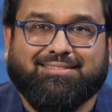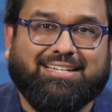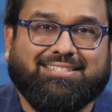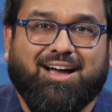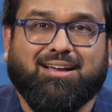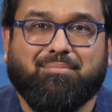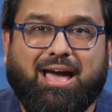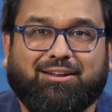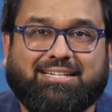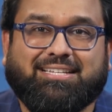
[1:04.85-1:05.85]
Let's talk
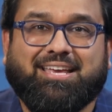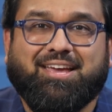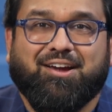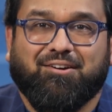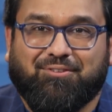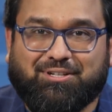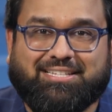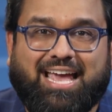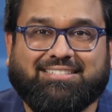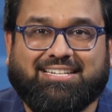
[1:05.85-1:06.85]
about it. Our
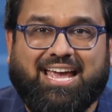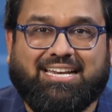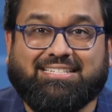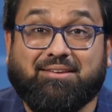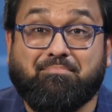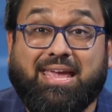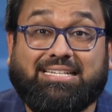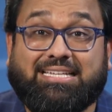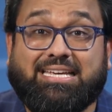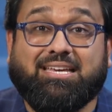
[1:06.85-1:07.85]
first guest tonight is a
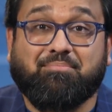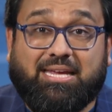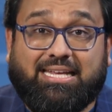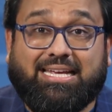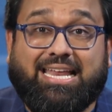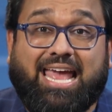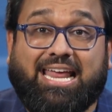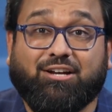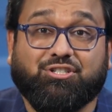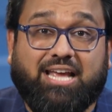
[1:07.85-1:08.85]
Métis comedian
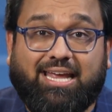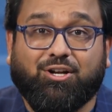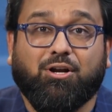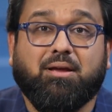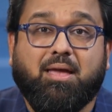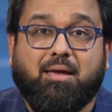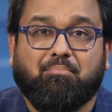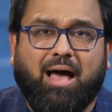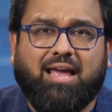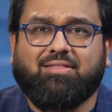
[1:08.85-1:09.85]
and entertainer
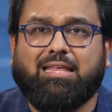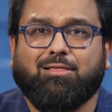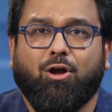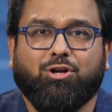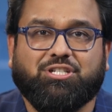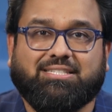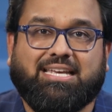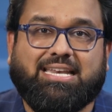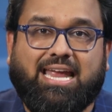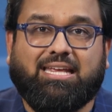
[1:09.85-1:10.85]
behind the
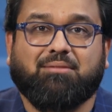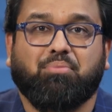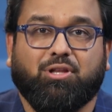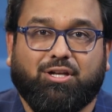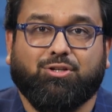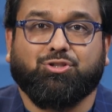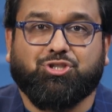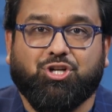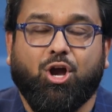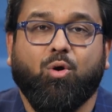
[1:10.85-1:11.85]
largest Canadian political
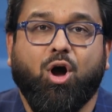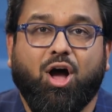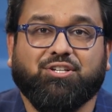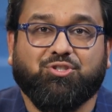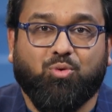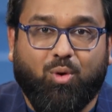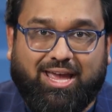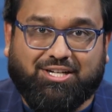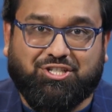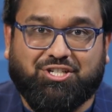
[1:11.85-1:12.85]
show on
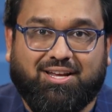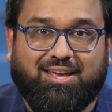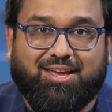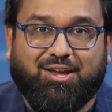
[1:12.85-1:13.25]
Twitch.